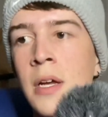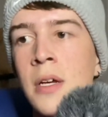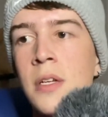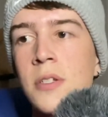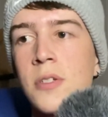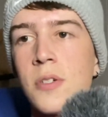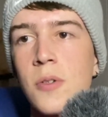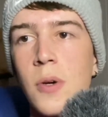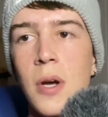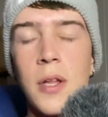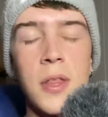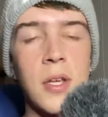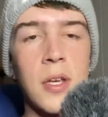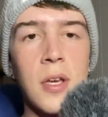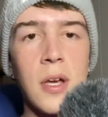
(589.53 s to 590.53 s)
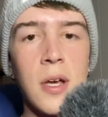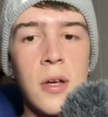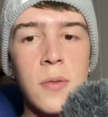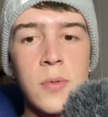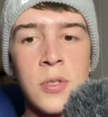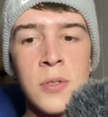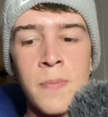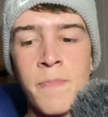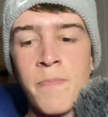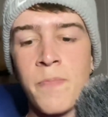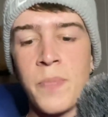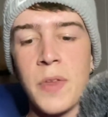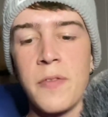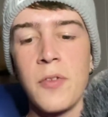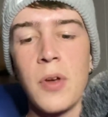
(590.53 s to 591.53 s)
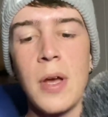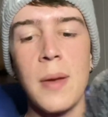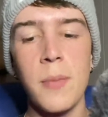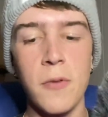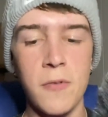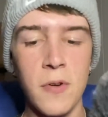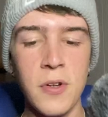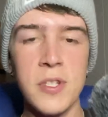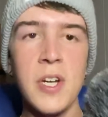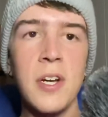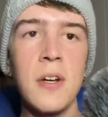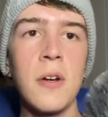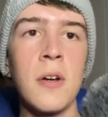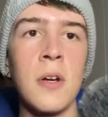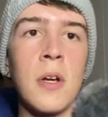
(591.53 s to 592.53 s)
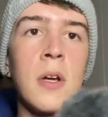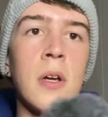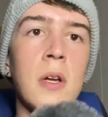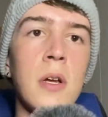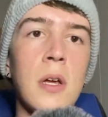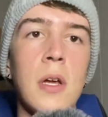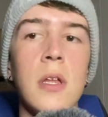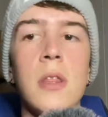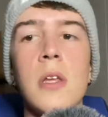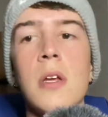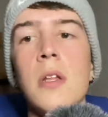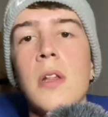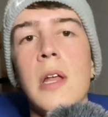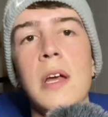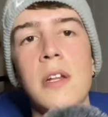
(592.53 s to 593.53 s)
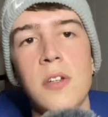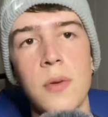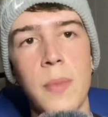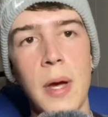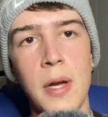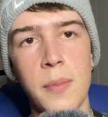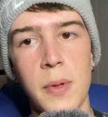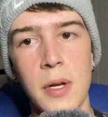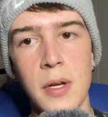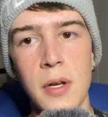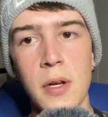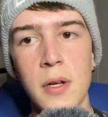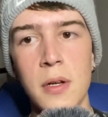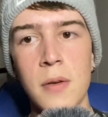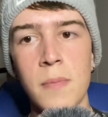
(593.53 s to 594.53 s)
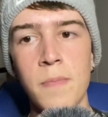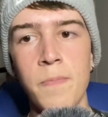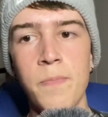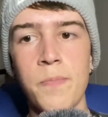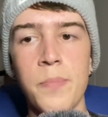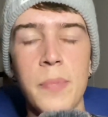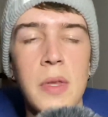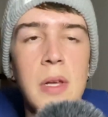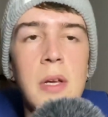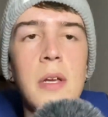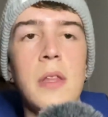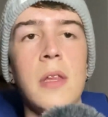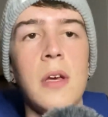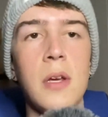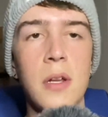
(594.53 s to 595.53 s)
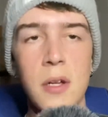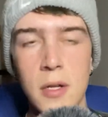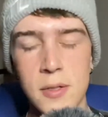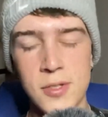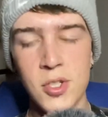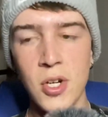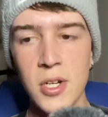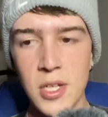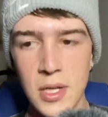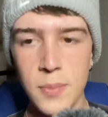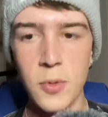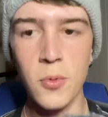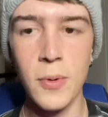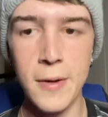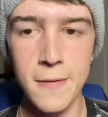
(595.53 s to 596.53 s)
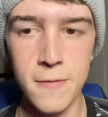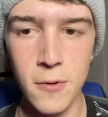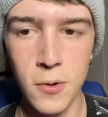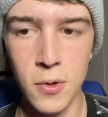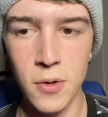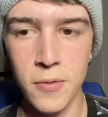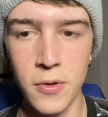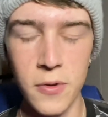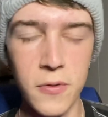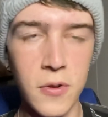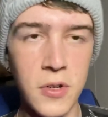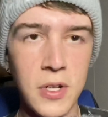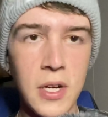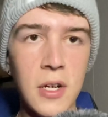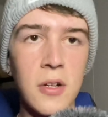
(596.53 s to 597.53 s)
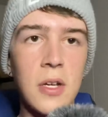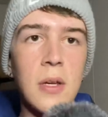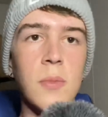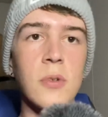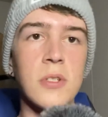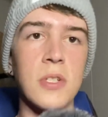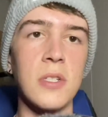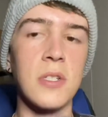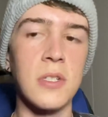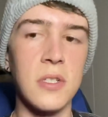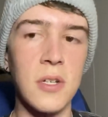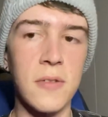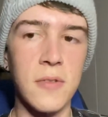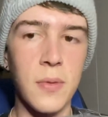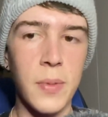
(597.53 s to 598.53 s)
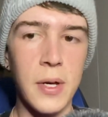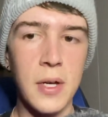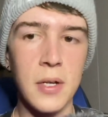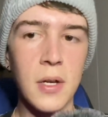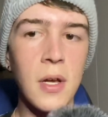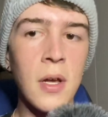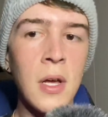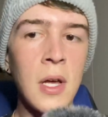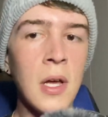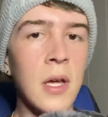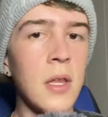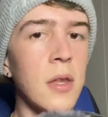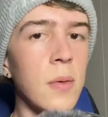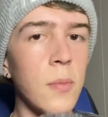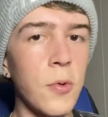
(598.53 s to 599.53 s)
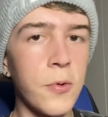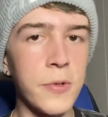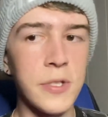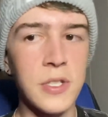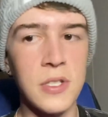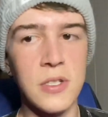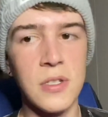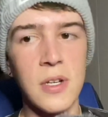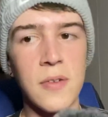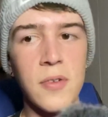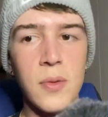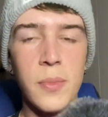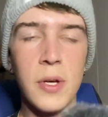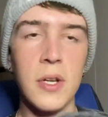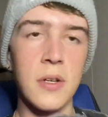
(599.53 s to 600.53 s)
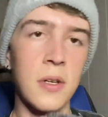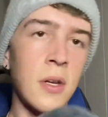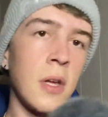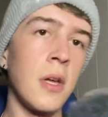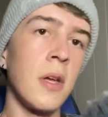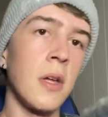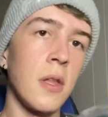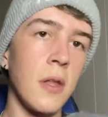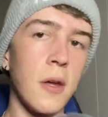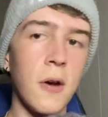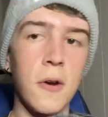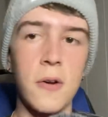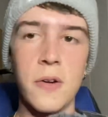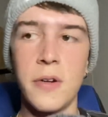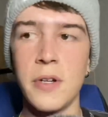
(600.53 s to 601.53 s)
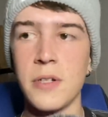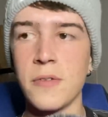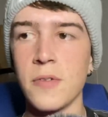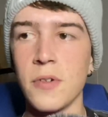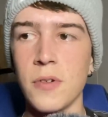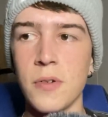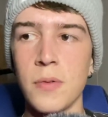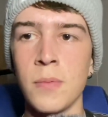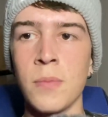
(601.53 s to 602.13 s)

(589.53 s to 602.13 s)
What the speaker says: So I think it helps if you aim your front tire and then land your back peg on, and then try to keep your weight forward over the front tire, keep resistance off the peg. The more resistance you have on the peg, the harder it is for